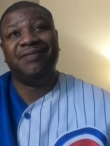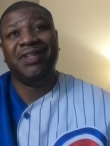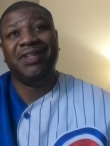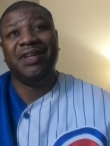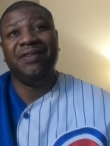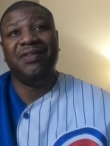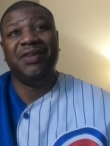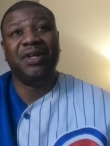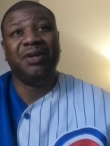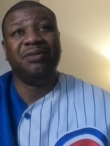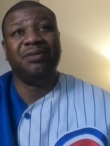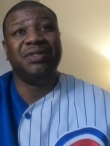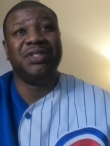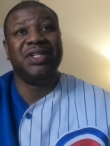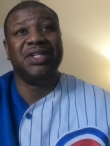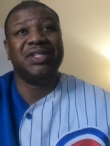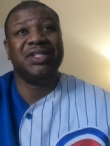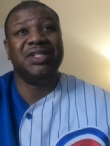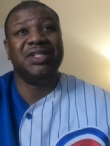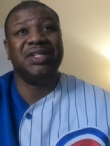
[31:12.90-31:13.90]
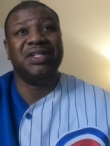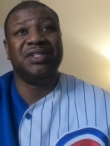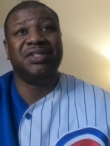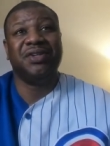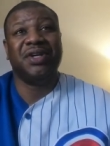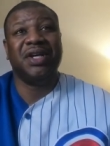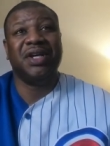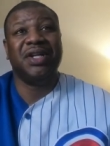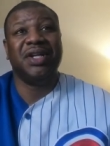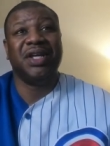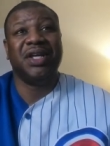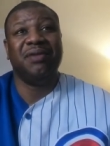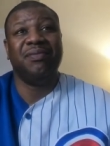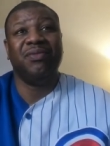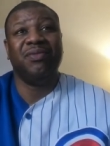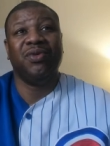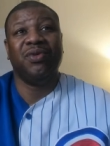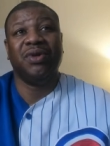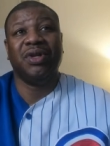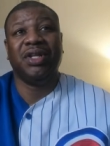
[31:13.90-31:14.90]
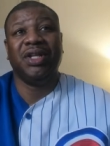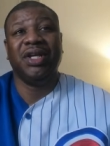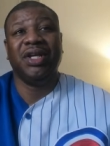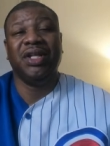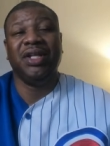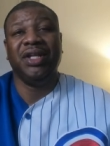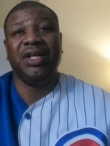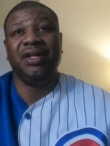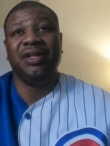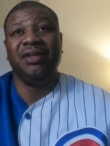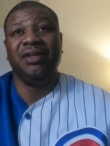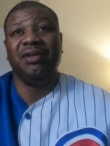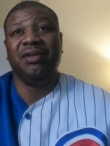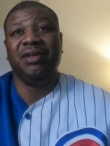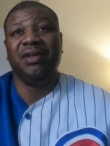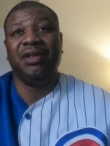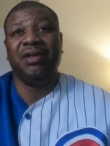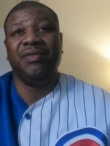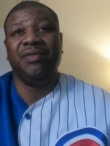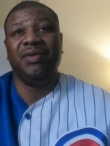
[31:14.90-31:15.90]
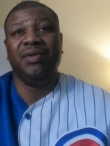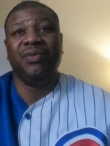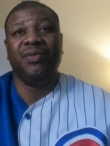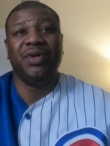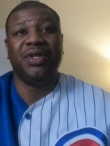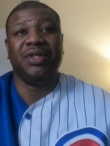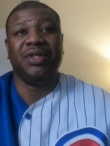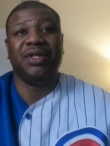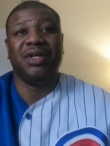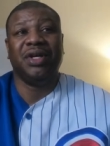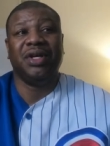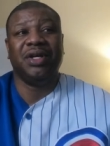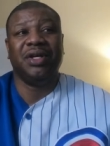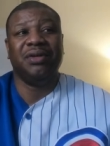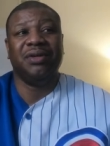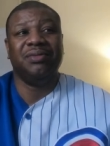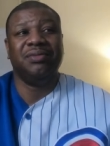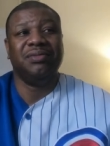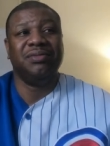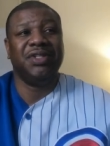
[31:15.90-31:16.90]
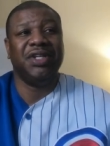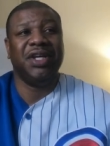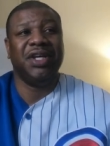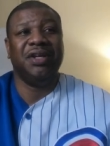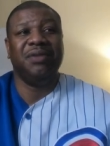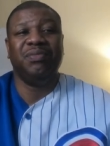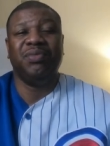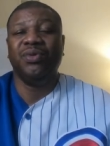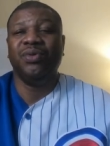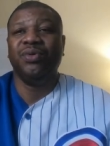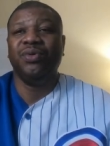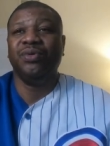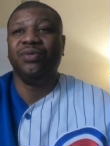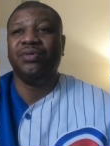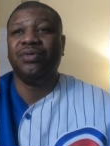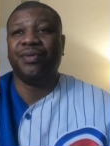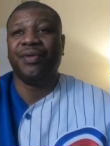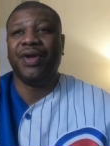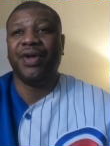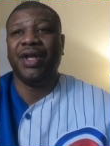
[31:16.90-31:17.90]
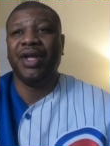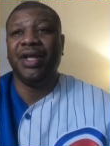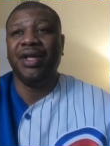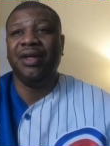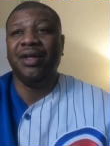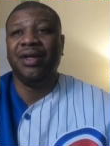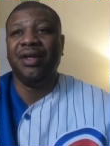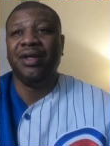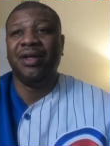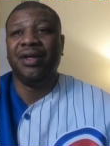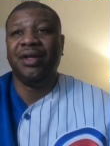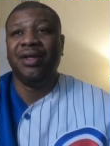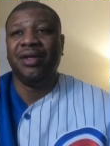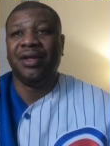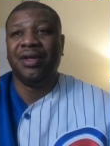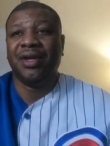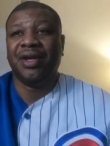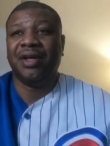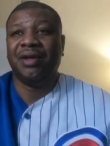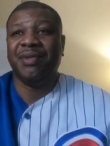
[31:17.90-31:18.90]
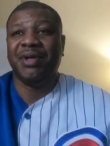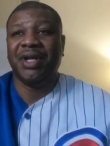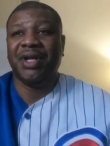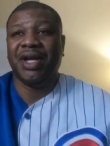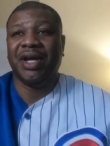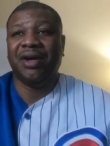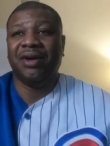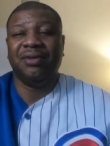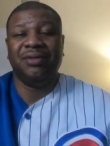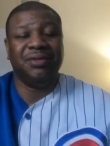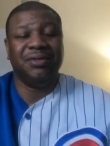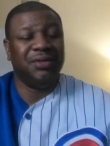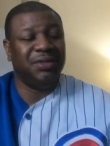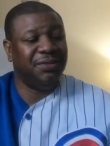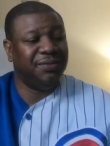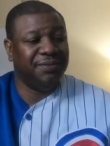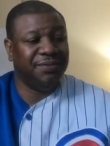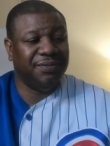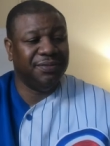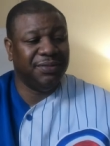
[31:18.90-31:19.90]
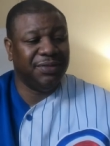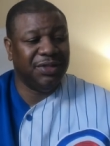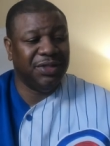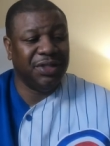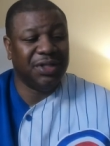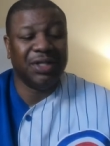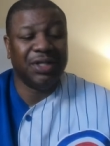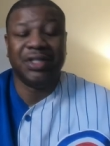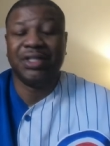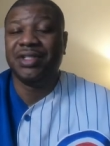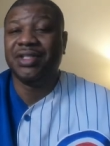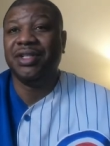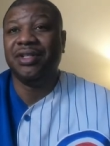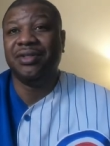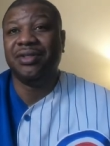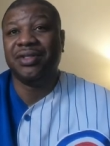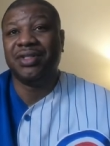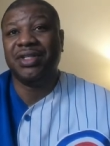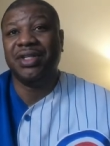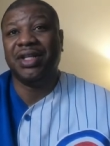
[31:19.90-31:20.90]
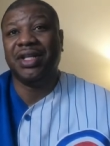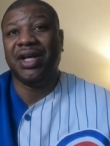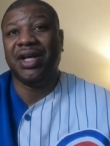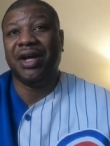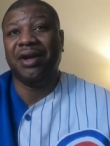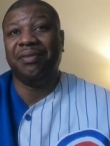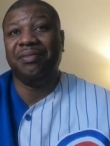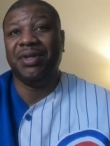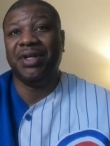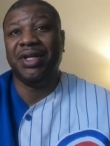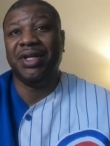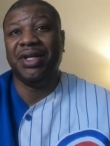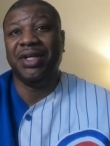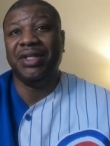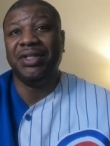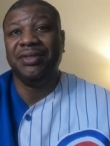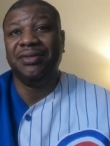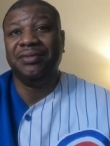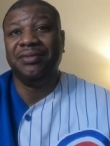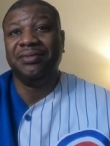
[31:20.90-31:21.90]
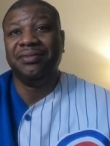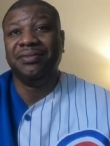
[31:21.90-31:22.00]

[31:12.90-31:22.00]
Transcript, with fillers: even though Disney is trying to get more lenient, even with um, Deadpool 3 coming out, you're going to still see a lot of blood.